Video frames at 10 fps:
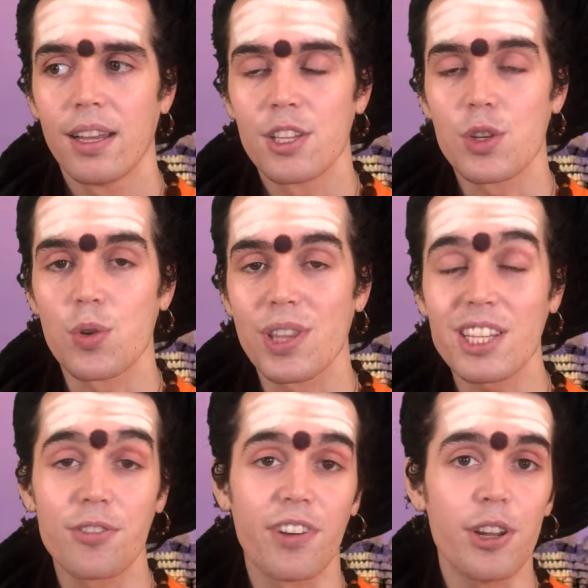So
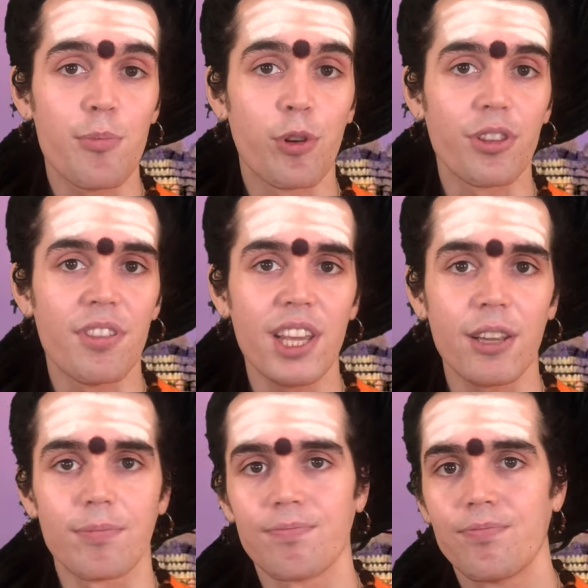that's a very important
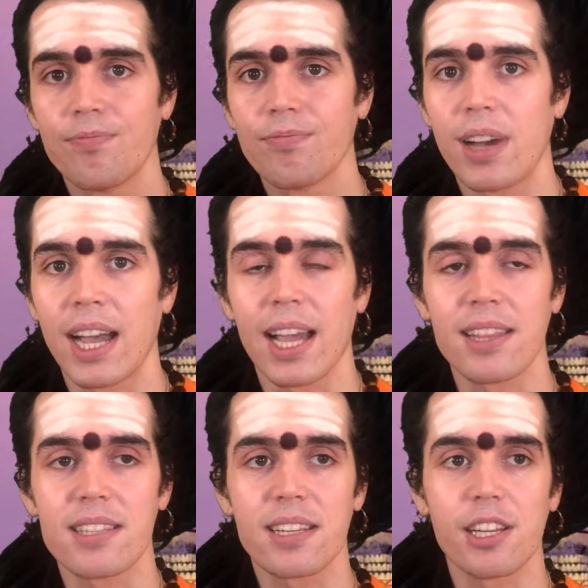thing. I had
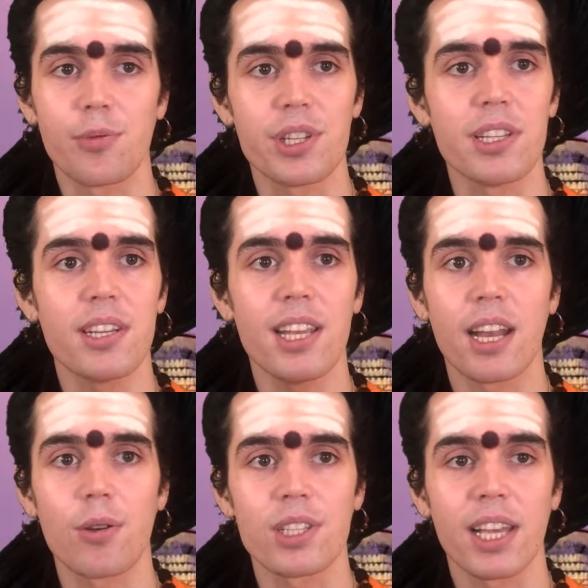this click recently and
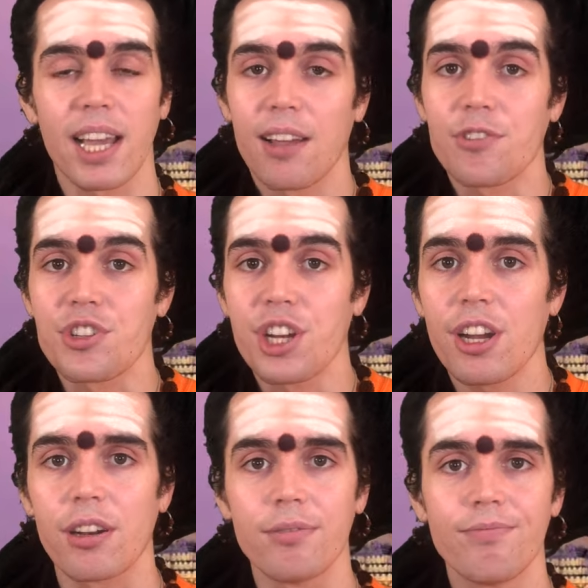I was like, I have to
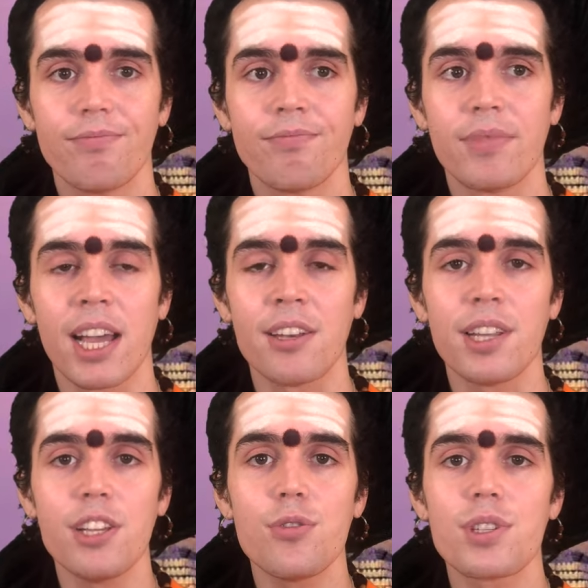share. And
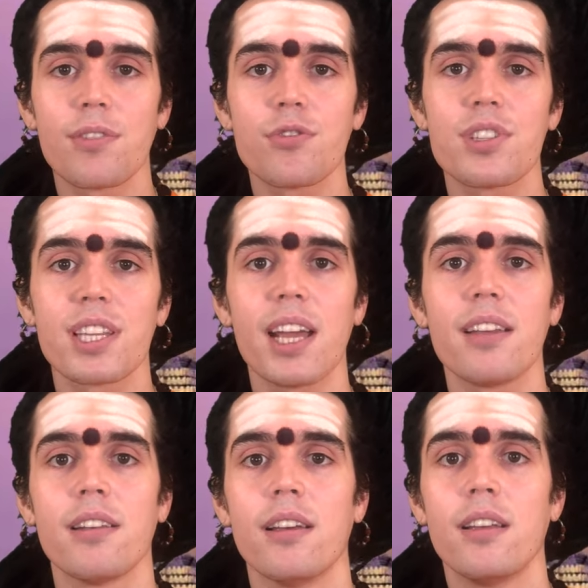Hindus have to
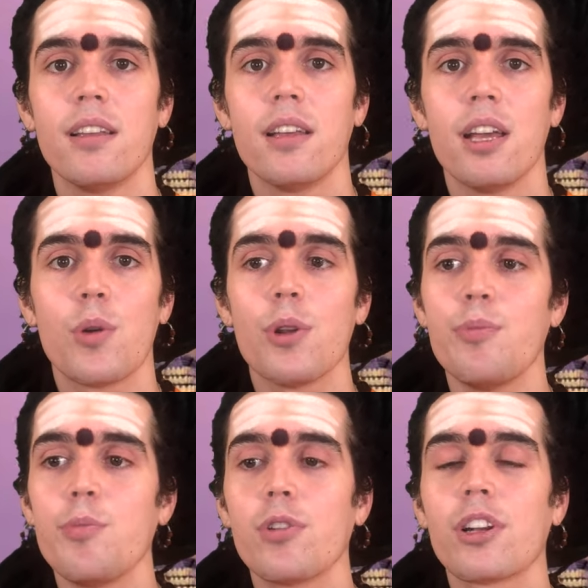stand. When
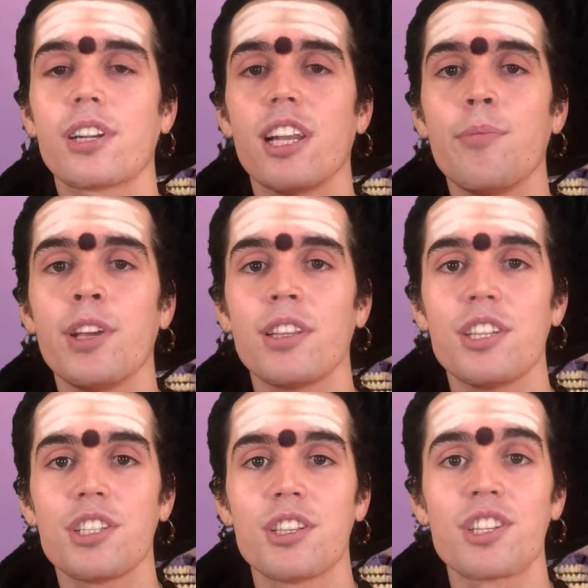people are claiming
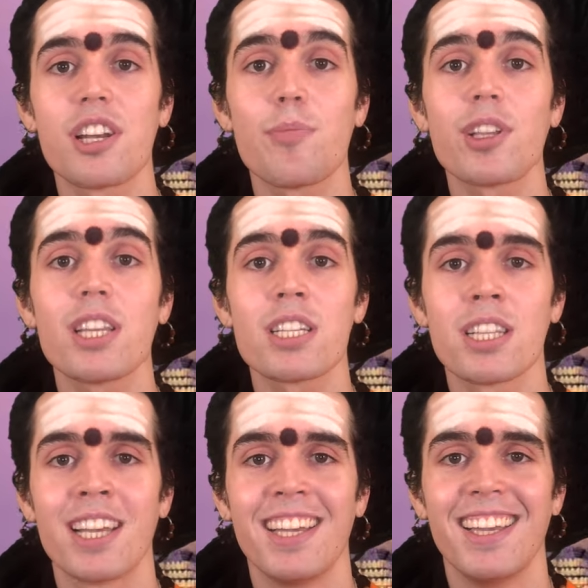these shlapatas,
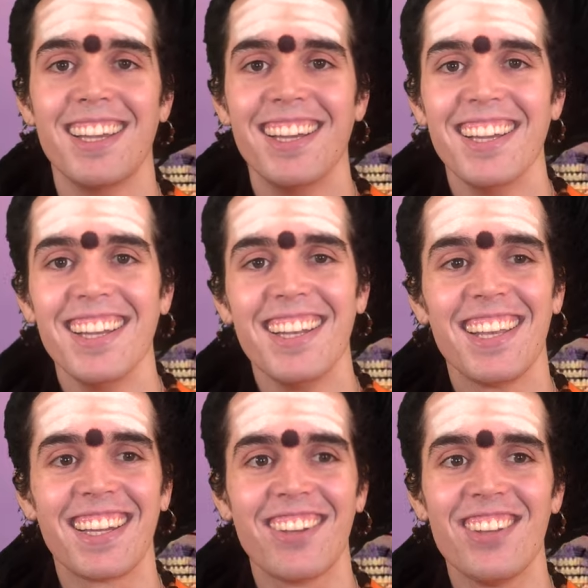like,
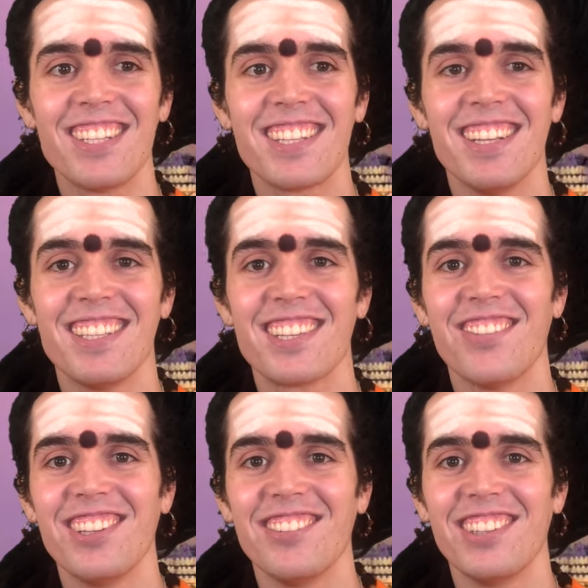like I mentioned in some
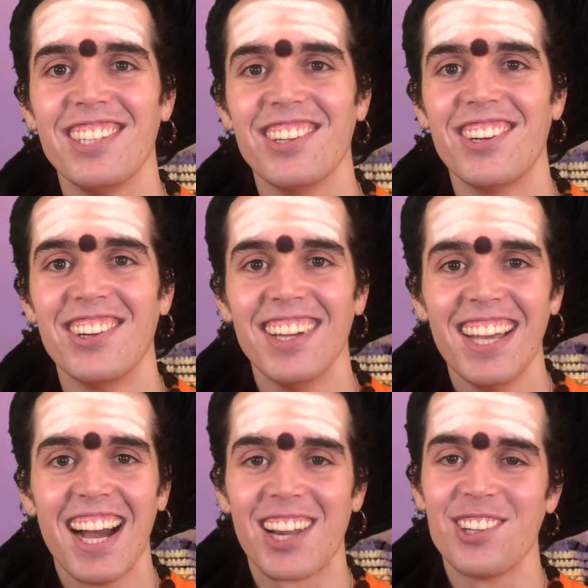other video,
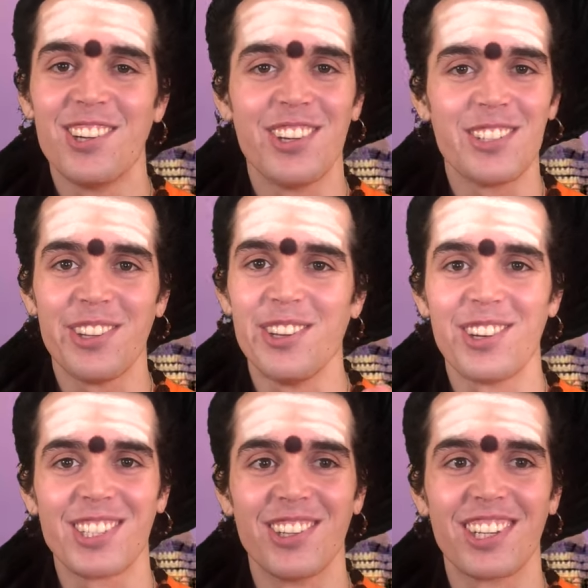I don't know which video
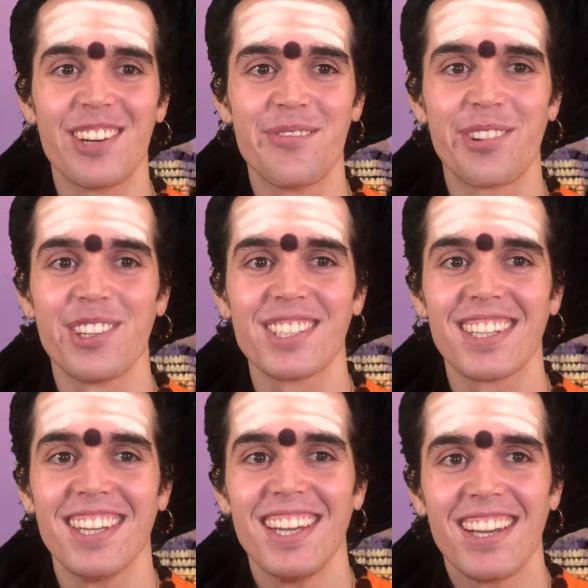is going to come first
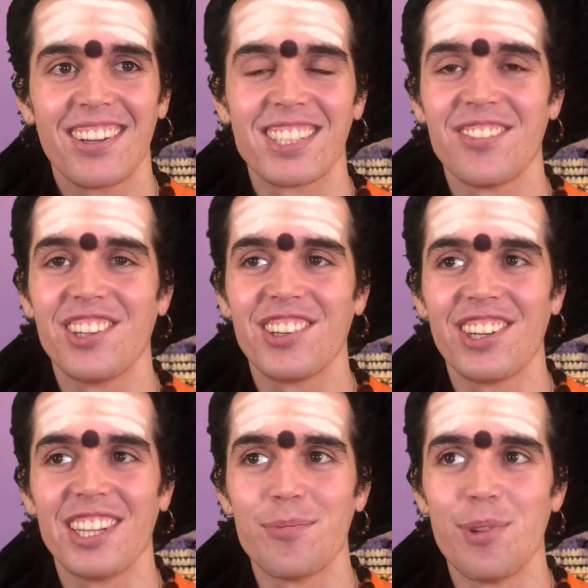because I'm
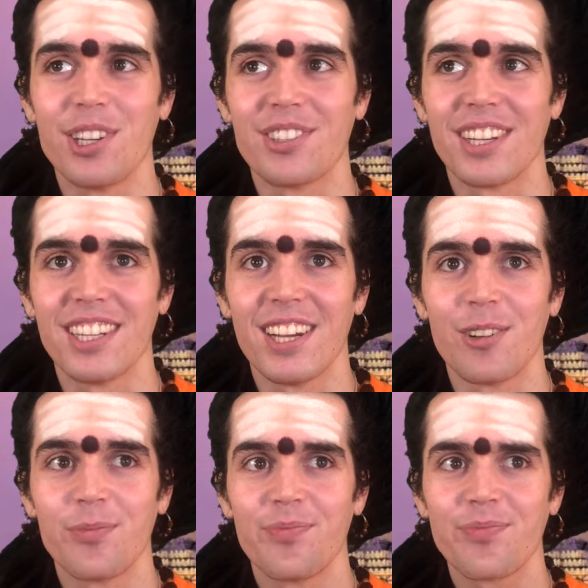recording a bunch right now.